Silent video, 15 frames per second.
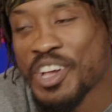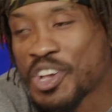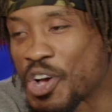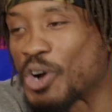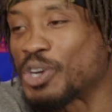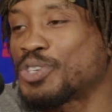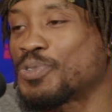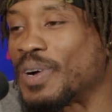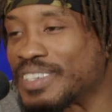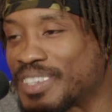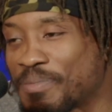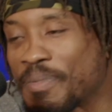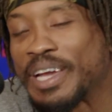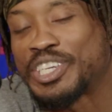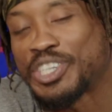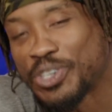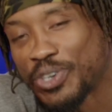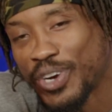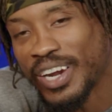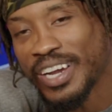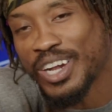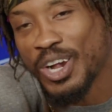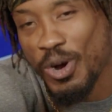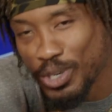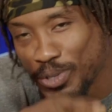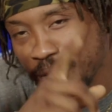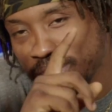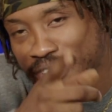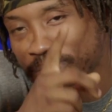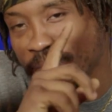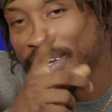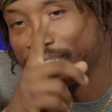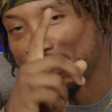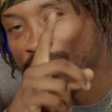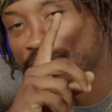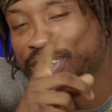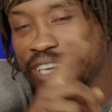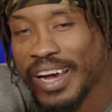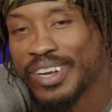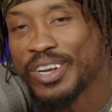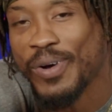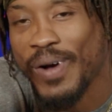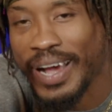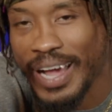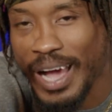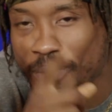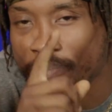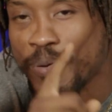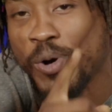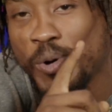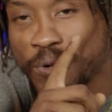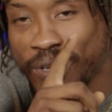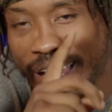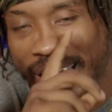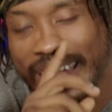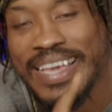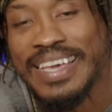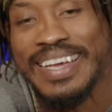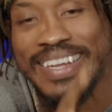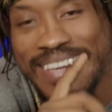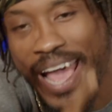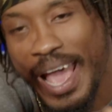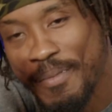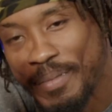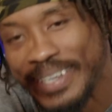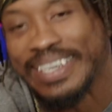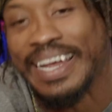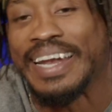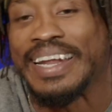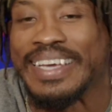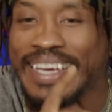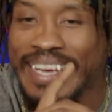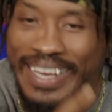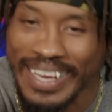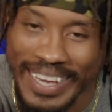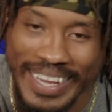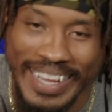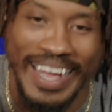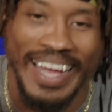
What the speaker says: Coach wants to make sure. Coach wants to make sure y'all know I got poked. I didn't get damaged. I didn't get hit.